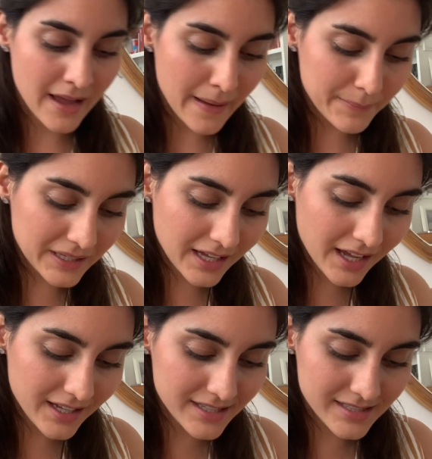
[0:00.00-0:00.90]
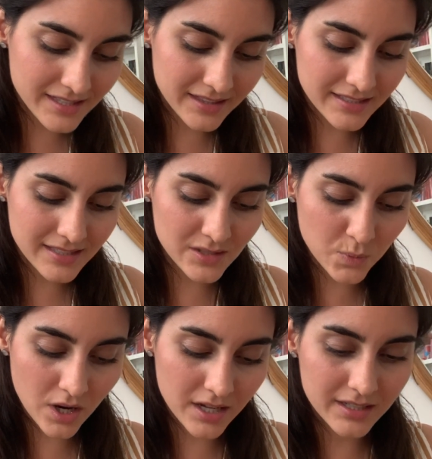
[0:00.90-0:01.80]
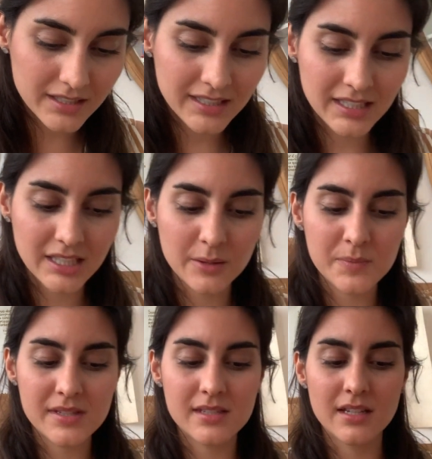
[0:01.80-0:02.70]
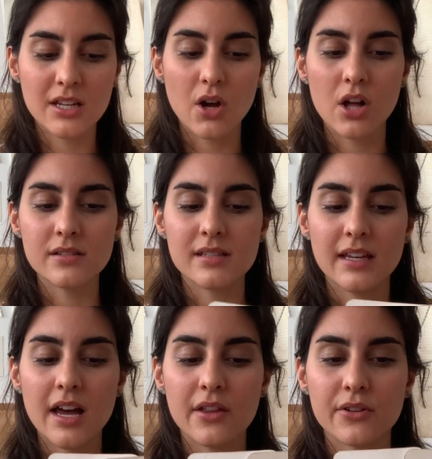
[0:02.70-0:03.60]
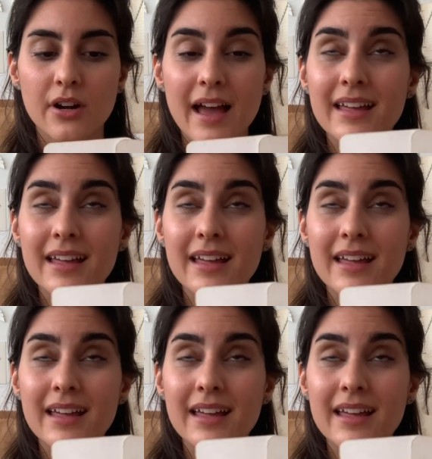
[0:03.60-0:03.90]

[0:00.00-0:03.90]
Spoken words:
because this is what keeps it all together.